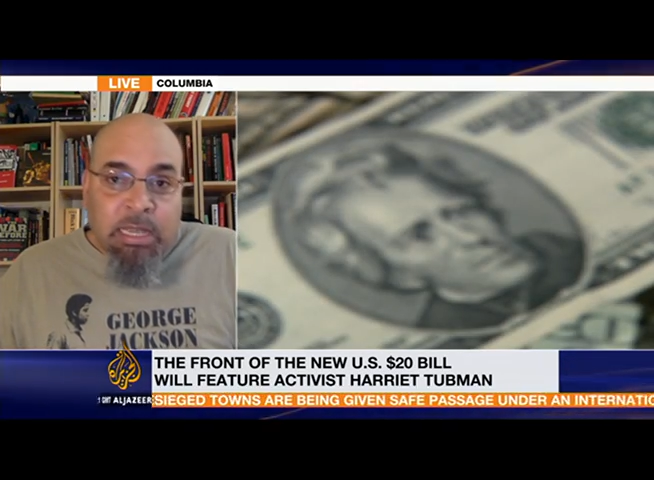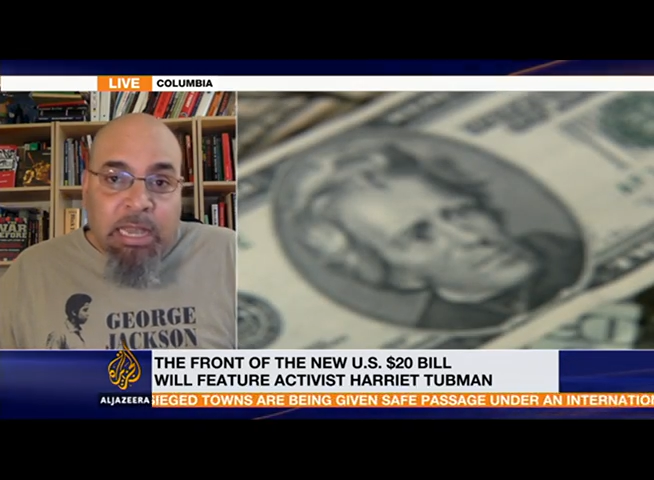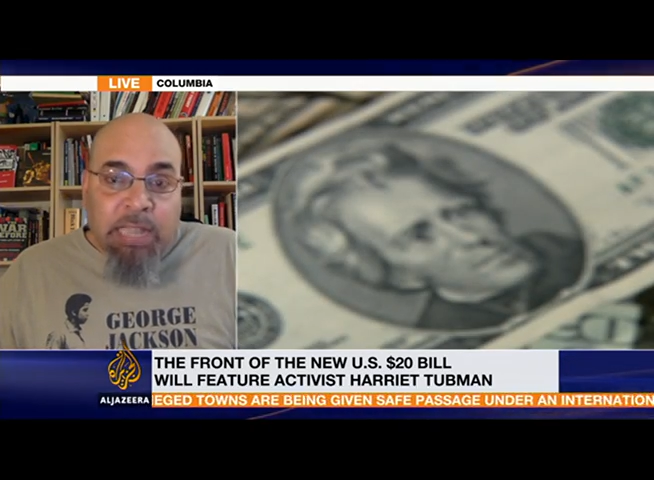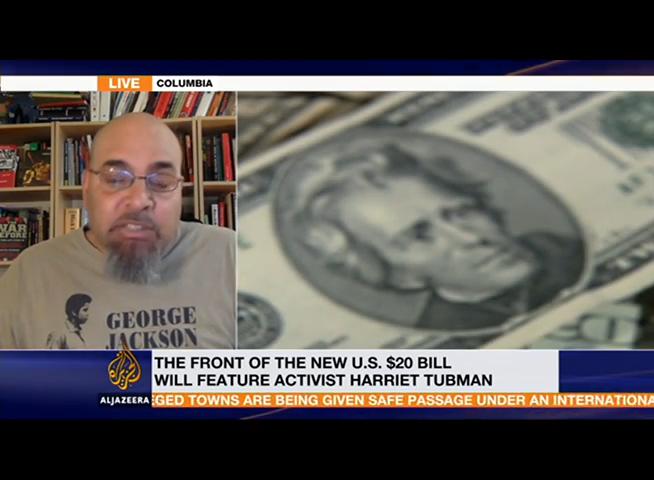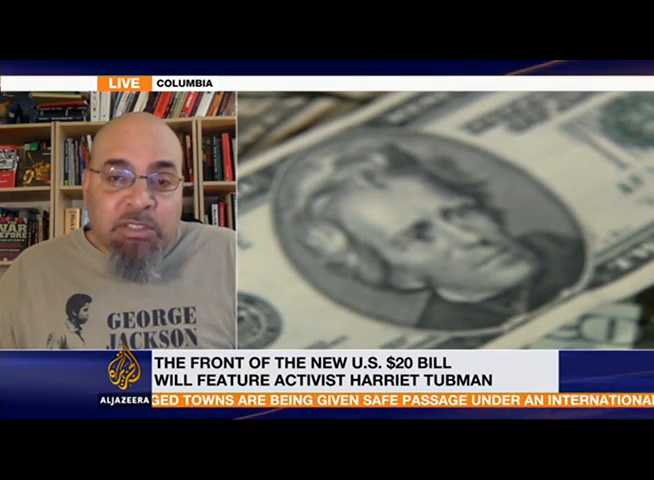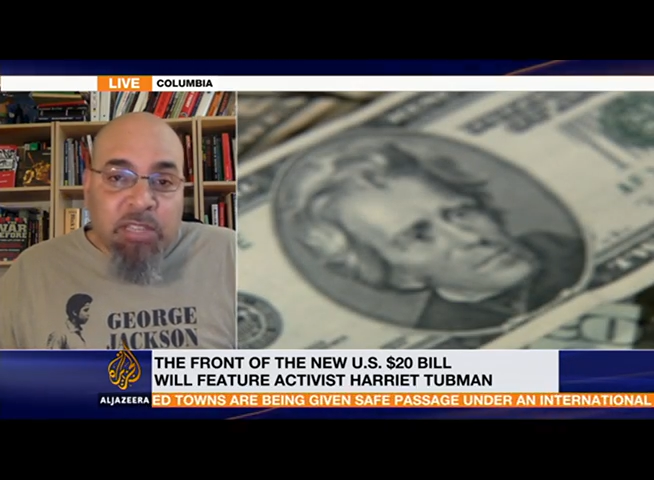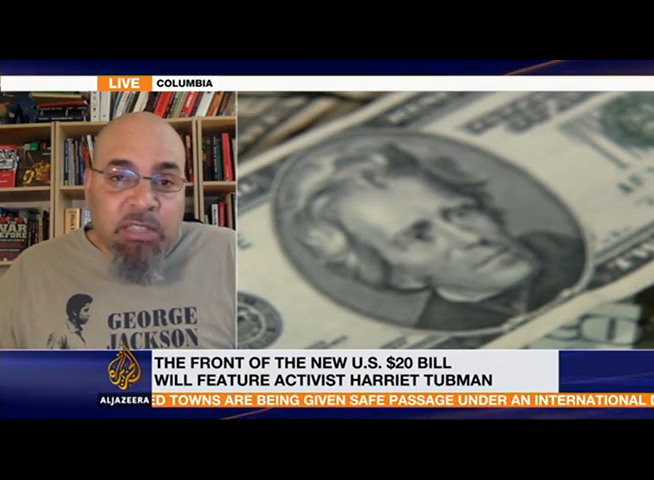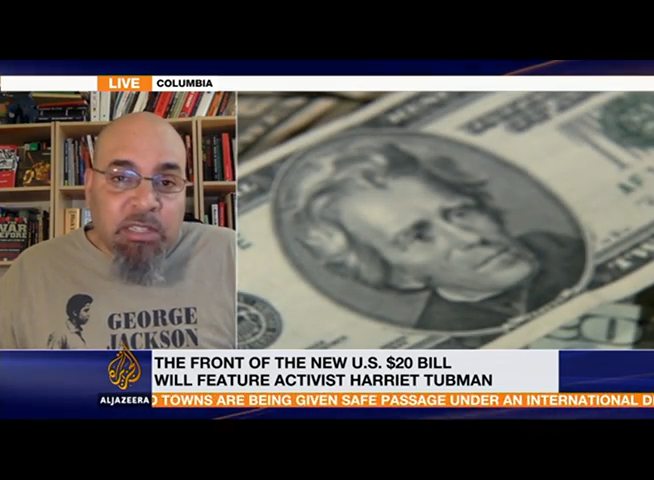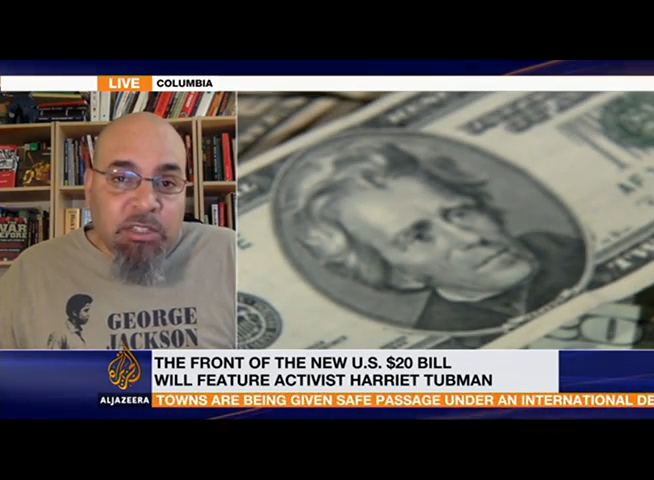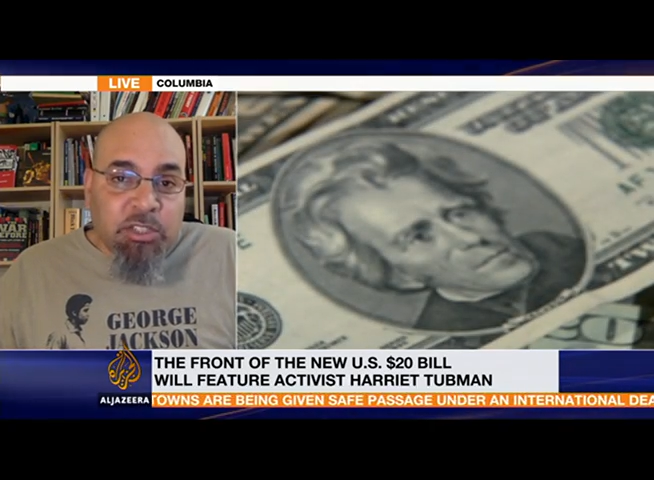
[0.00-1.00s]
I just think
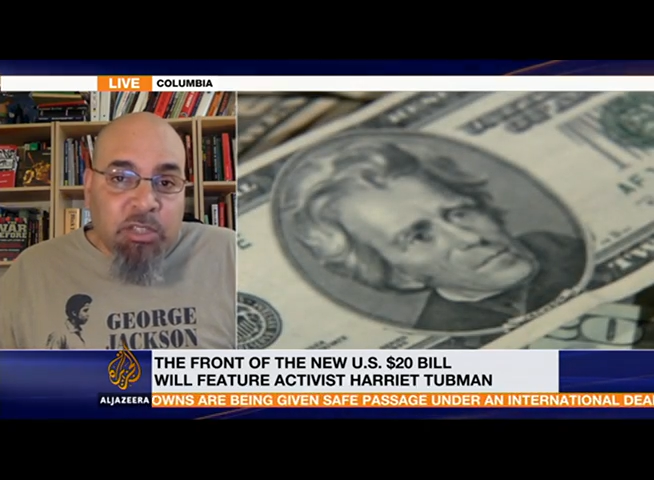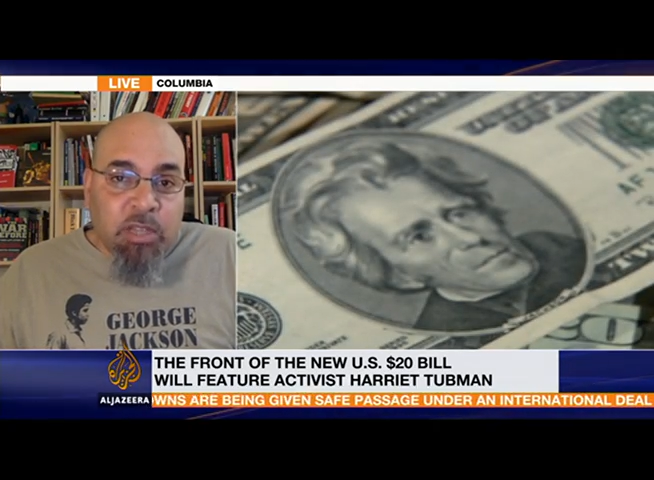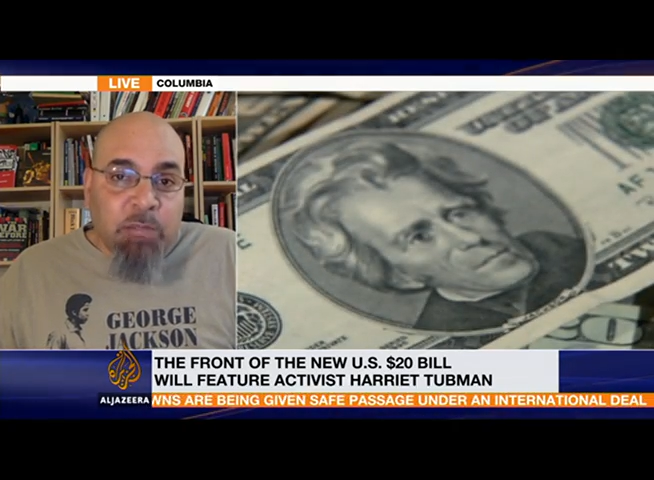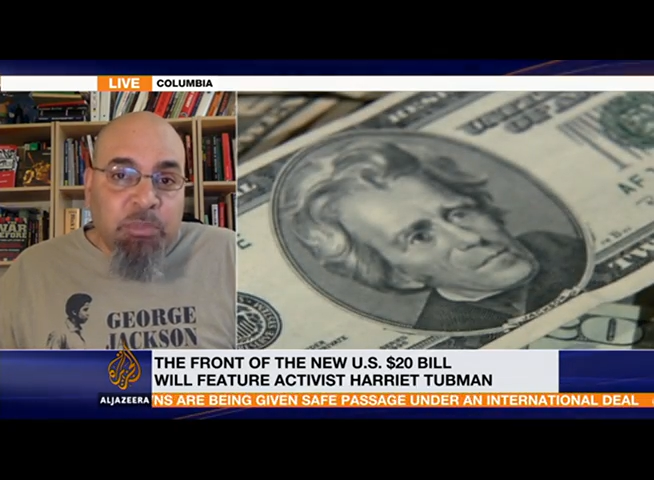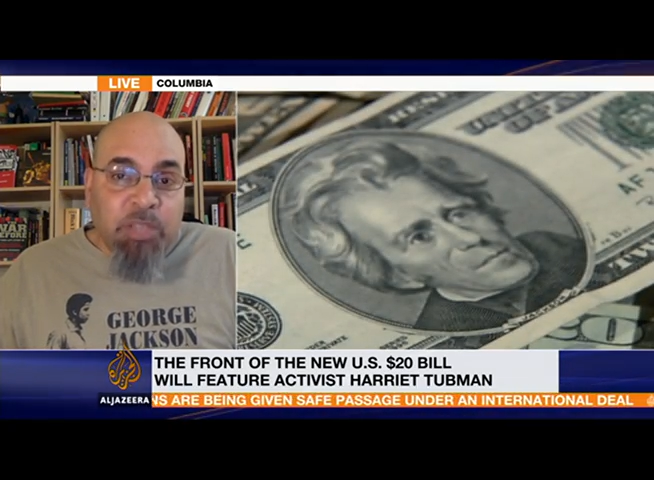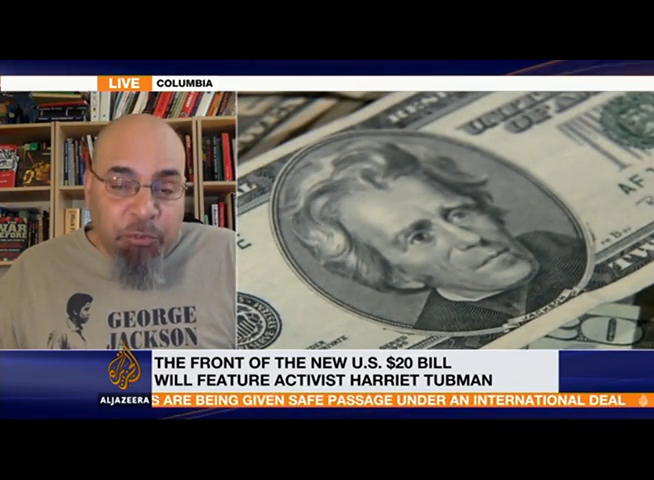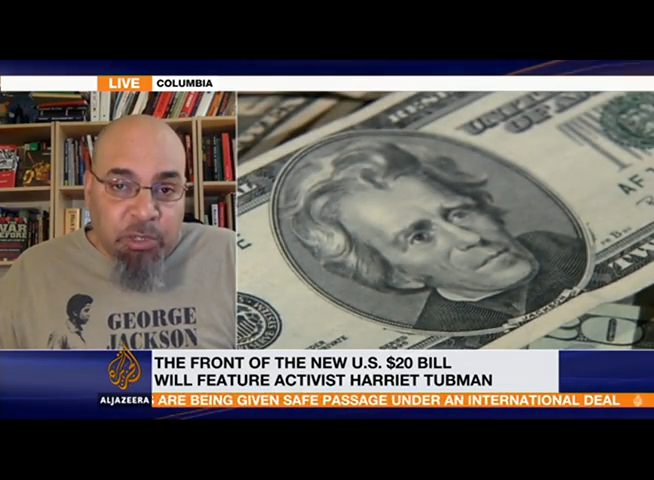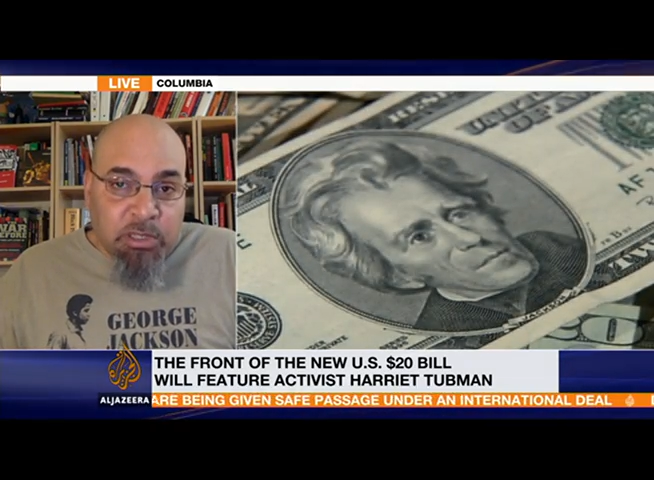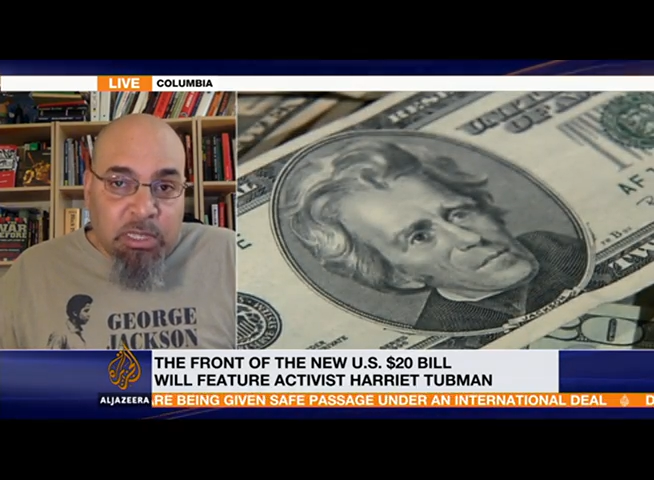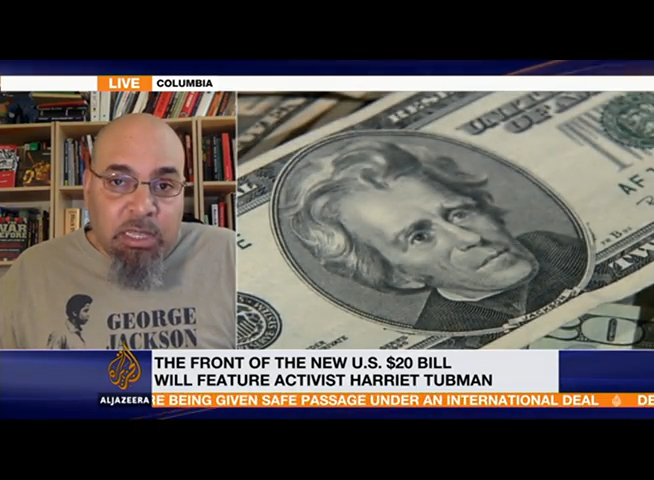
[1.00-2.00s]
that it should come
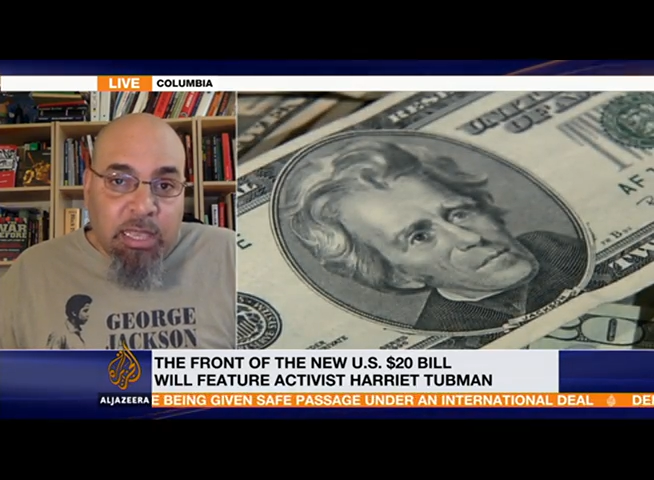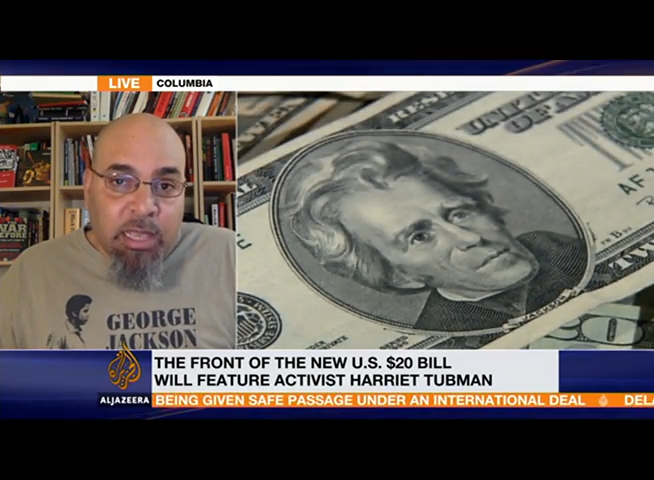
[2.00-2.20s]
differently